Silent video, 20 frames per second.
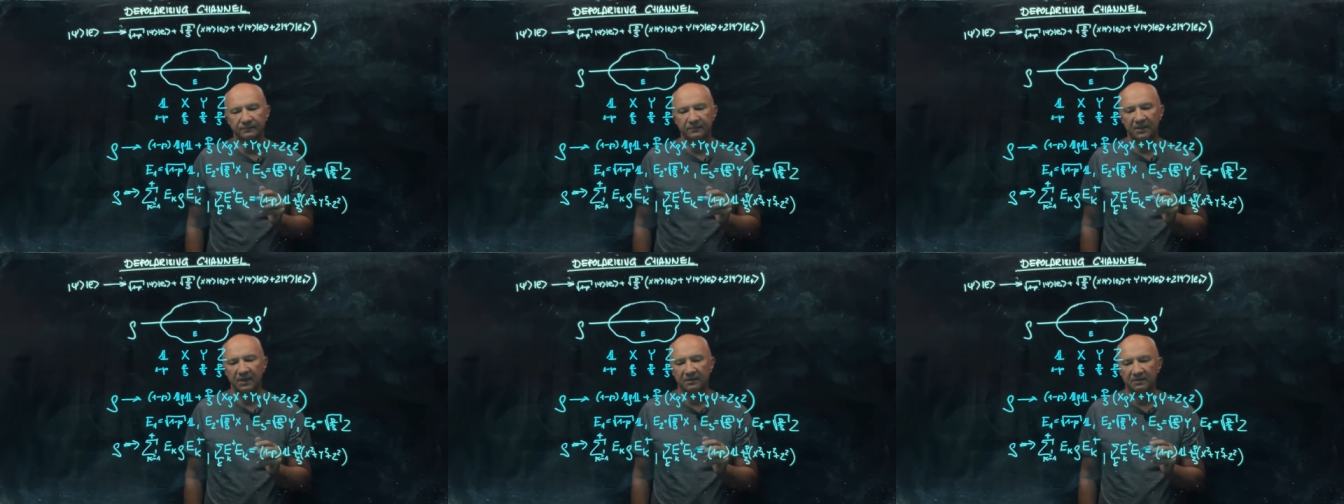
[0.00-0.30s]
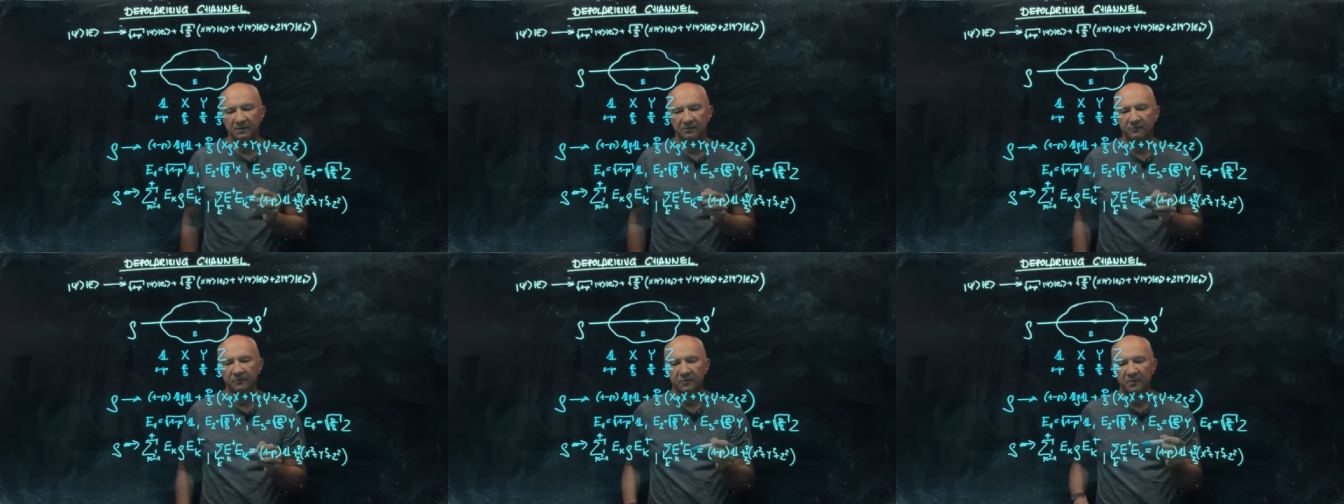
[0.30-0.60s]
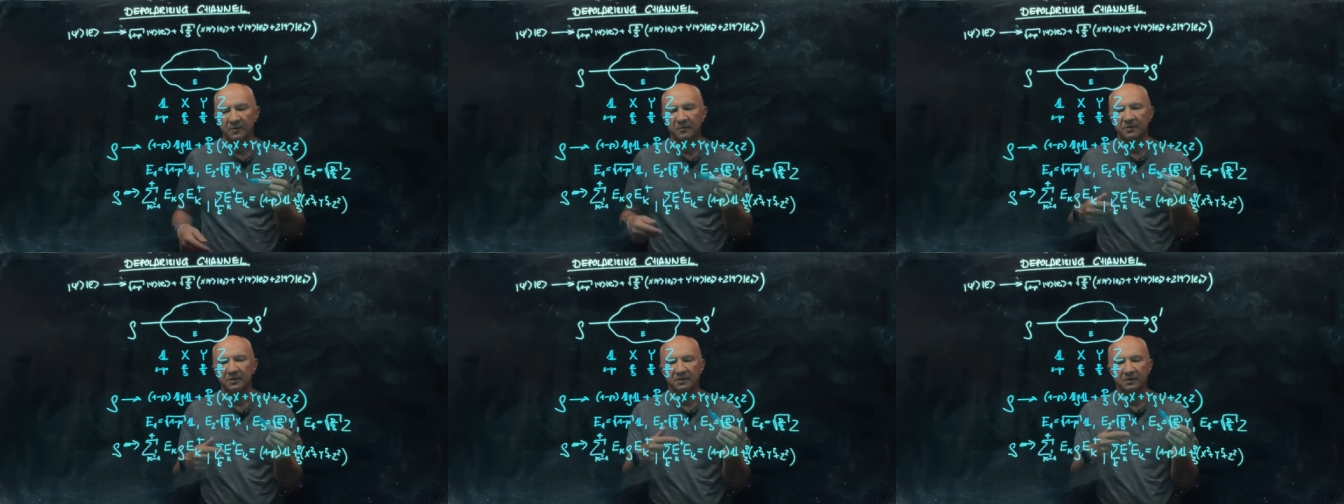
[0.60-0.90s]
So
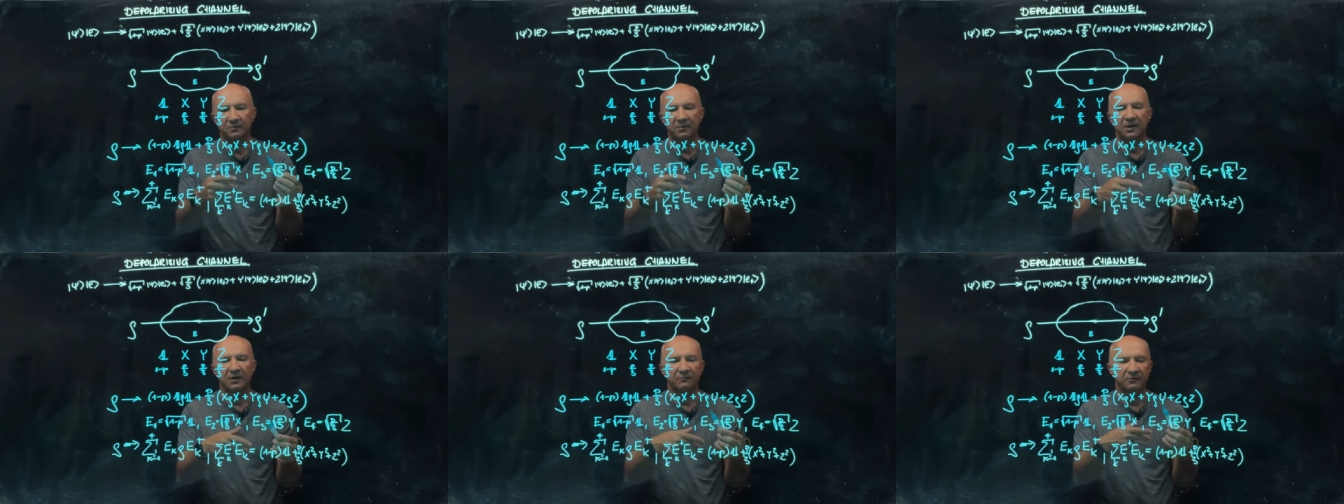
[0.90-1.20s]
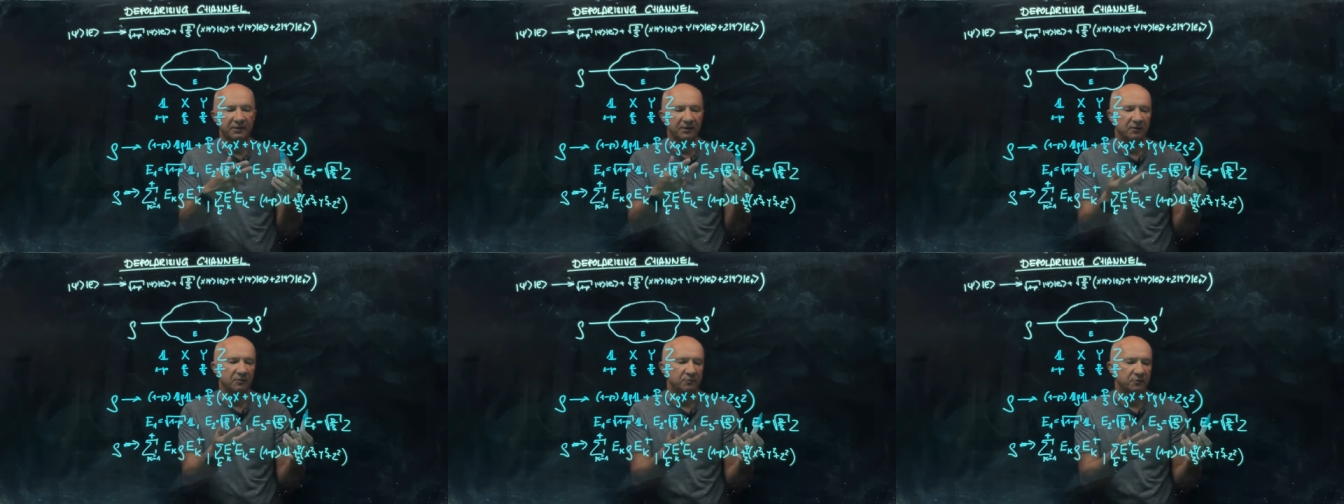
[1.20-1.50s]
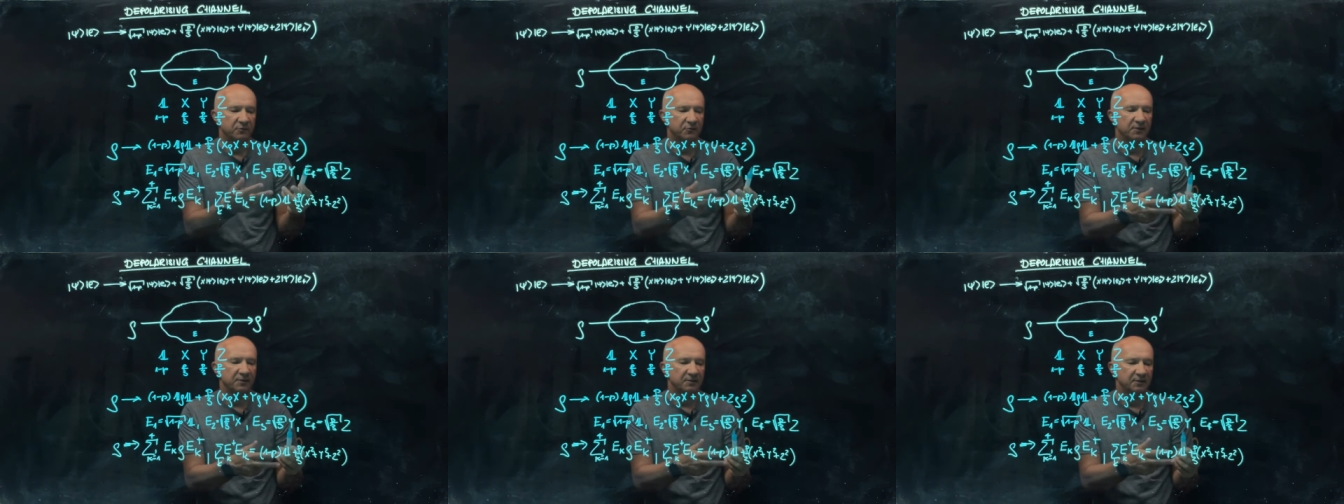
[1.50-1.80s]
remember the Pauli
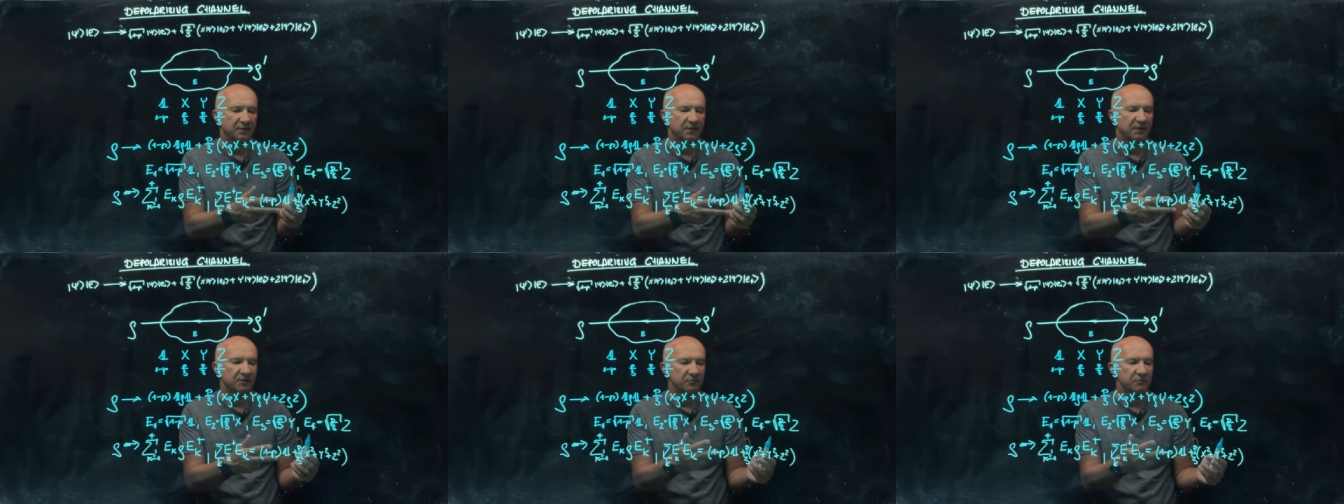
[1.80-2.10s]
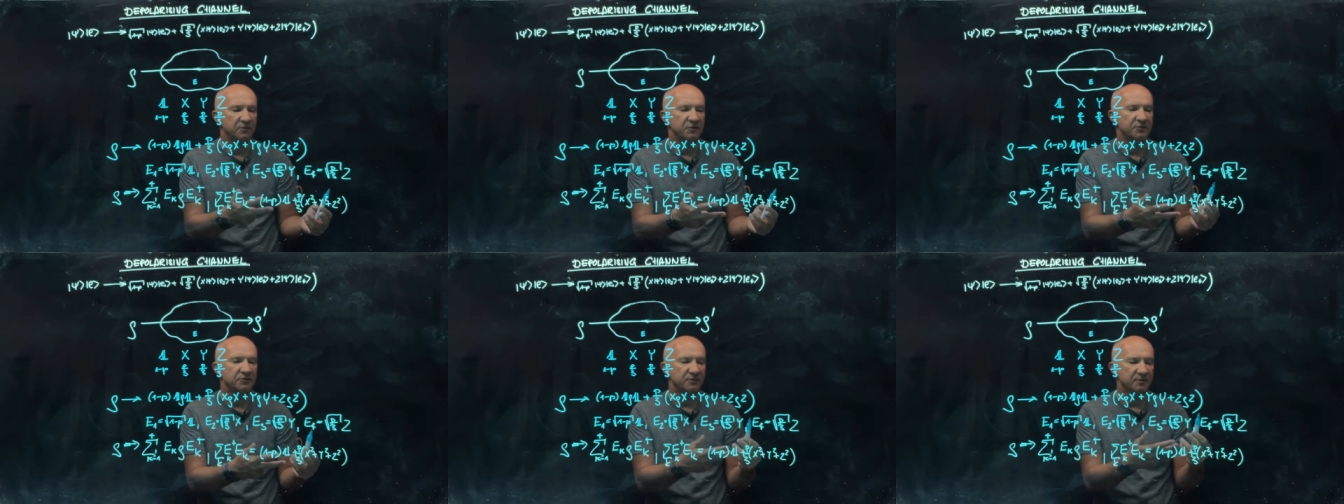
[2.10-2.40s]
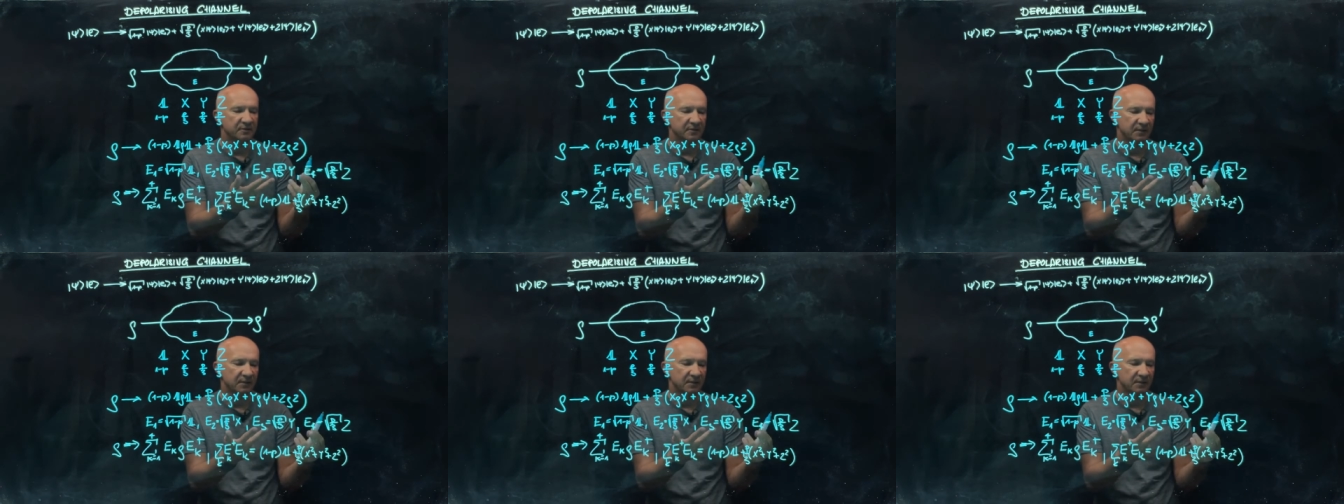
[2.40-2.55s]
operator Hermitian,